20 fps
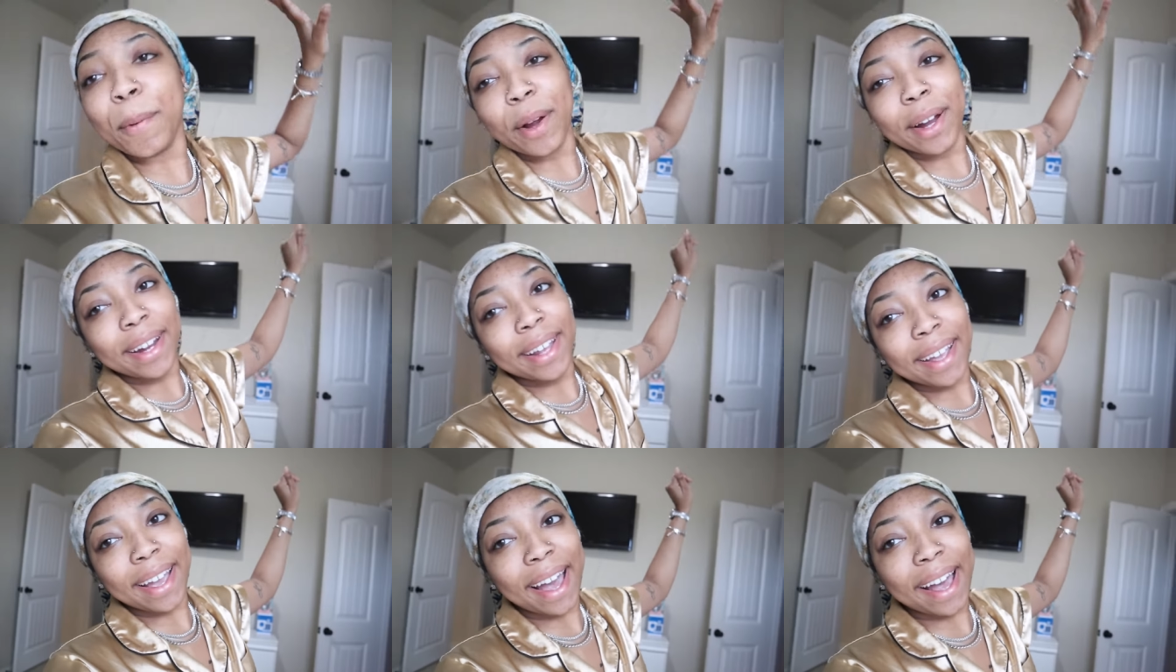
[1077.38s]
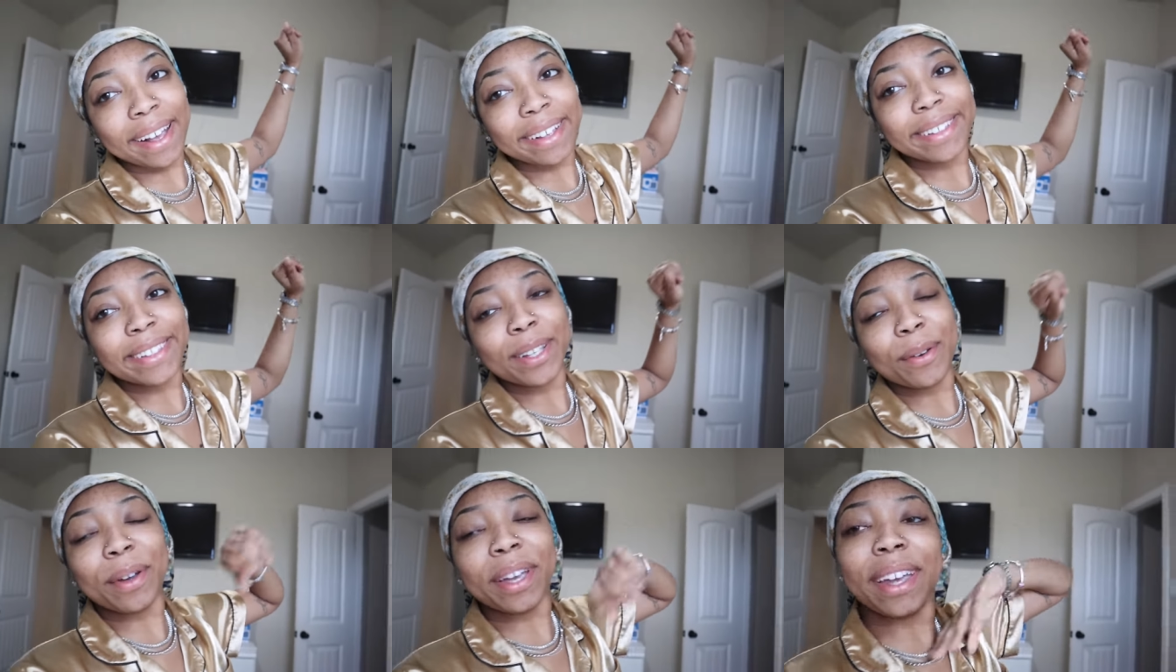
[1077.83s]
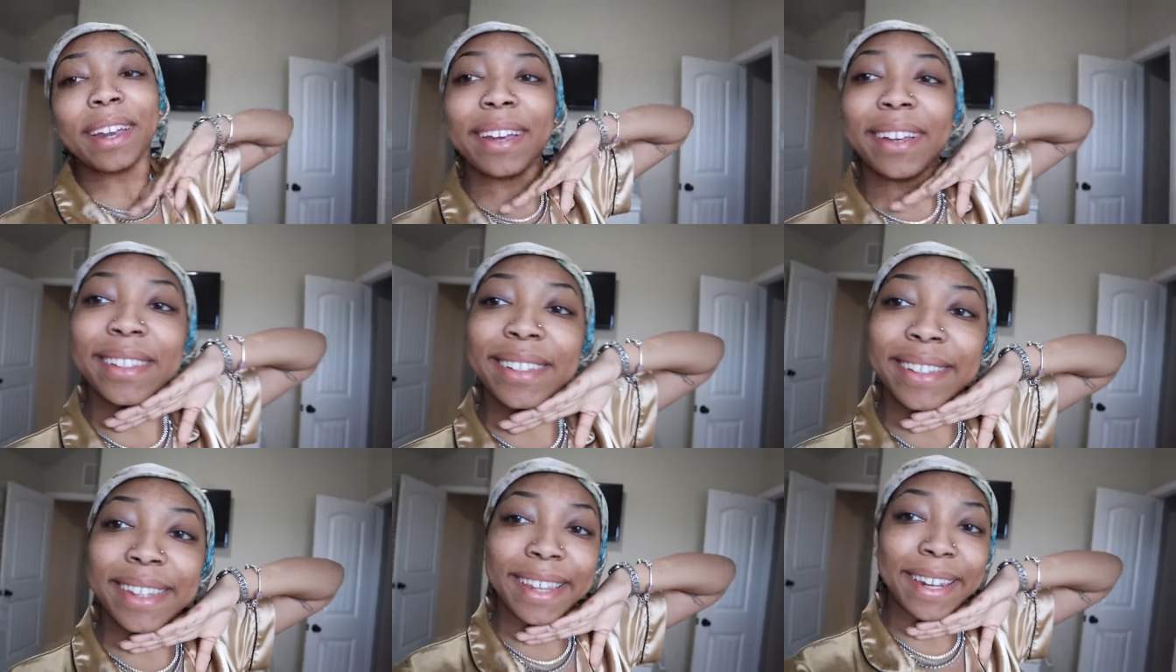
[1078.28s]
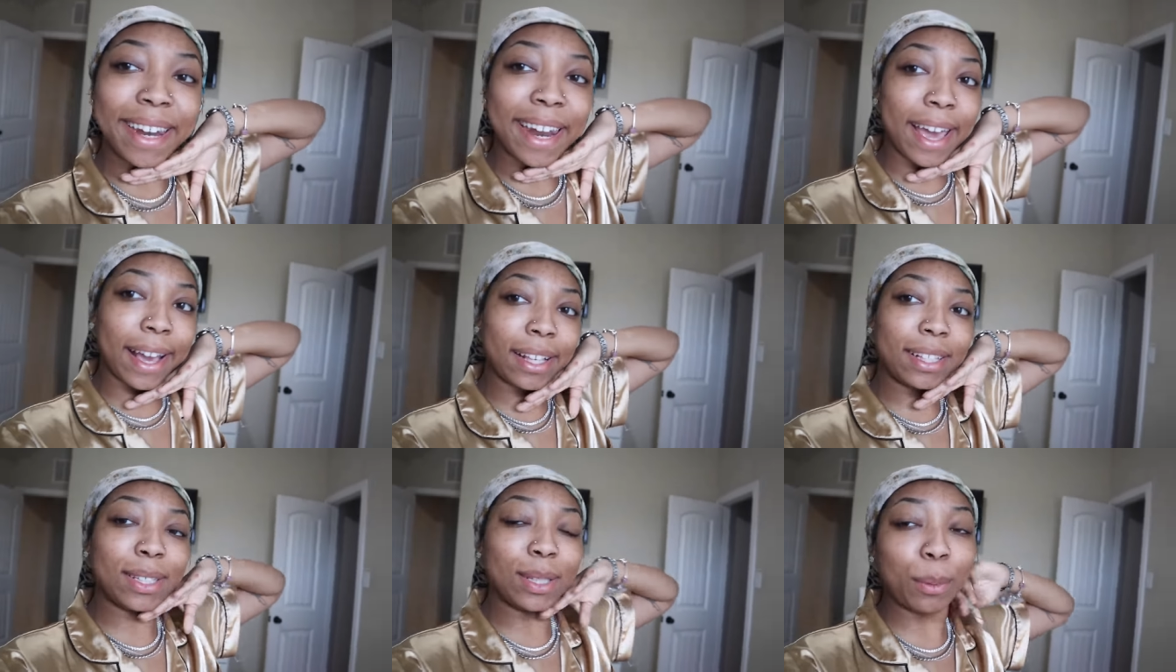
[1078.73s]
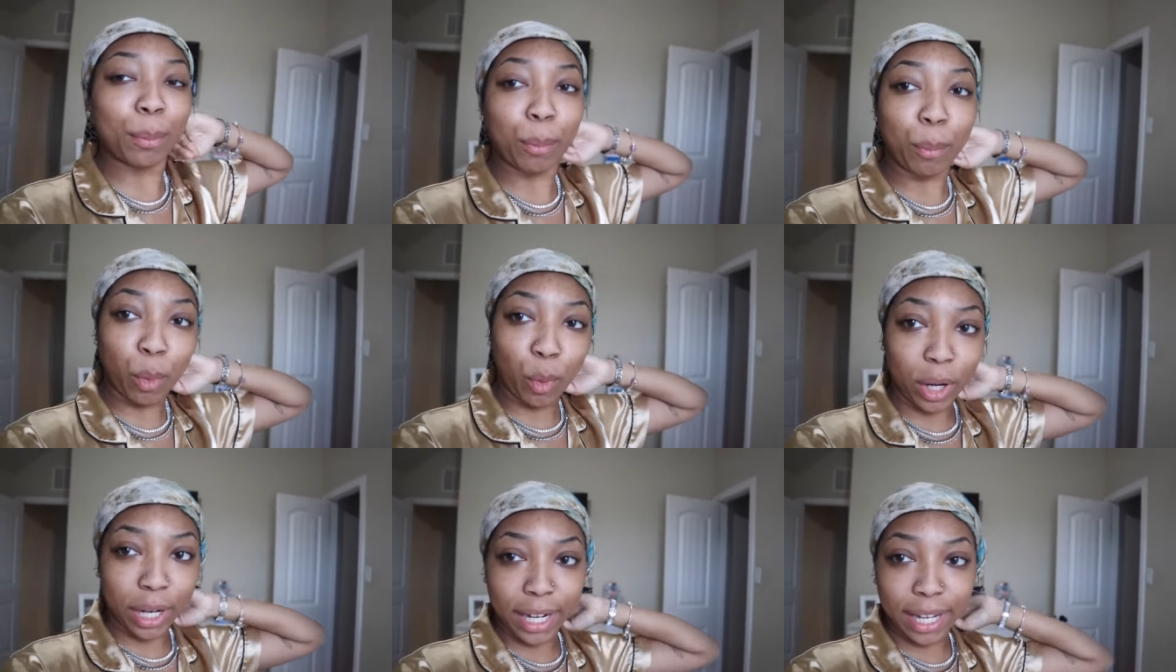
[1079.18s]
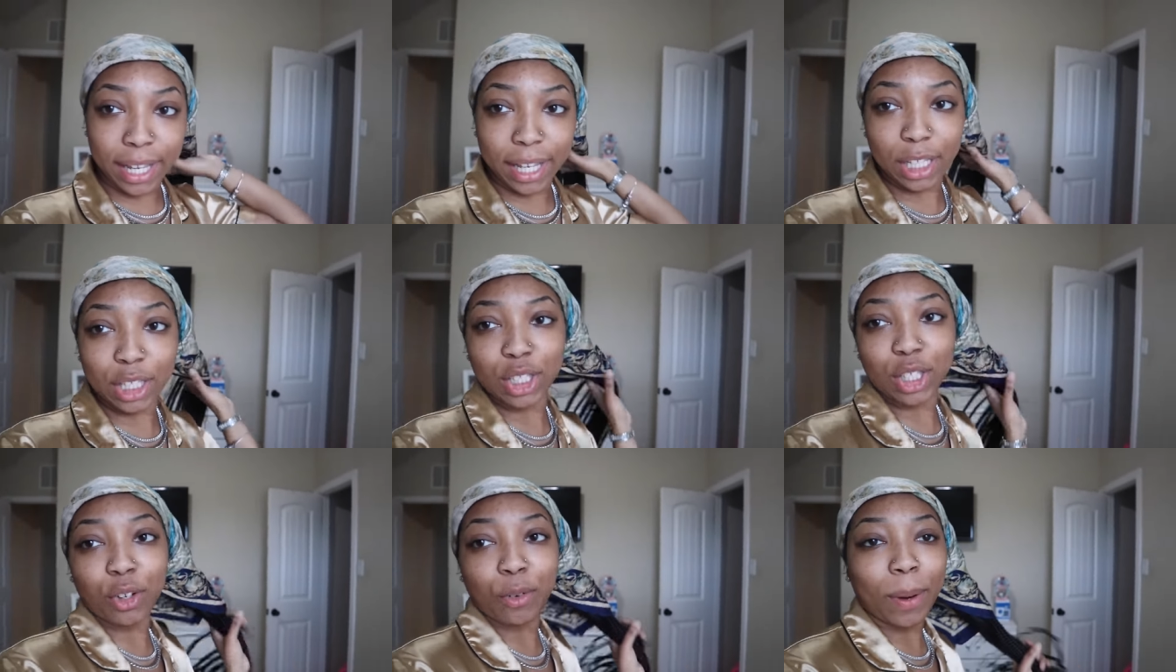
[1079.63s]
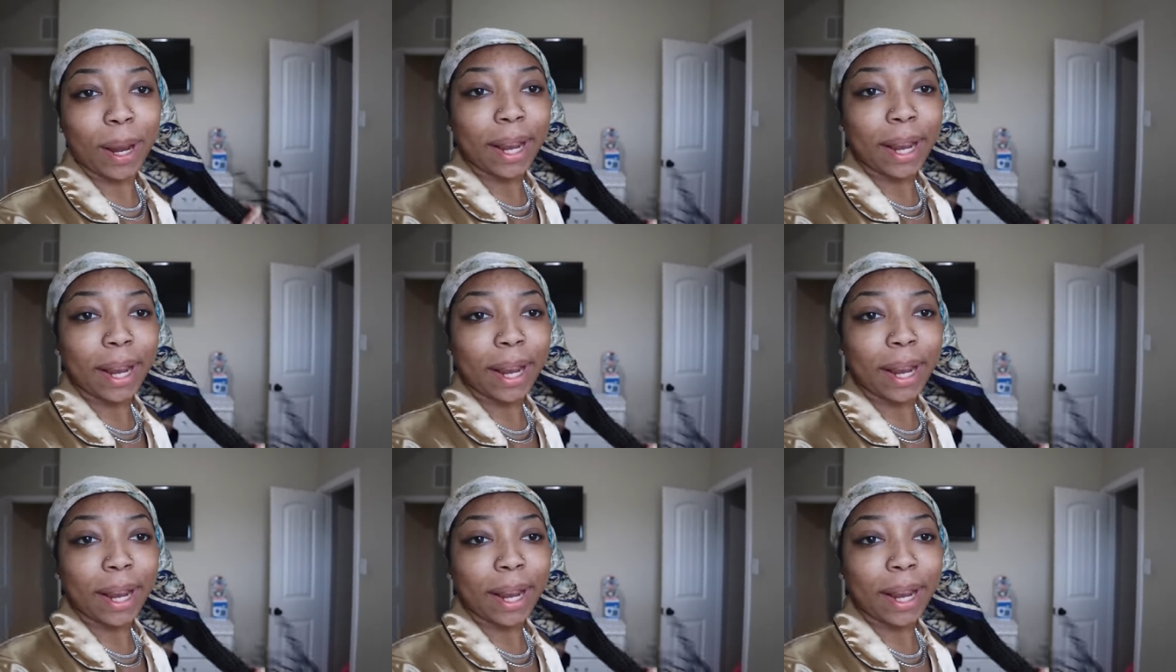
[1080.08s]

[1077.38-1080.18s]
morning guys so it is the next morning so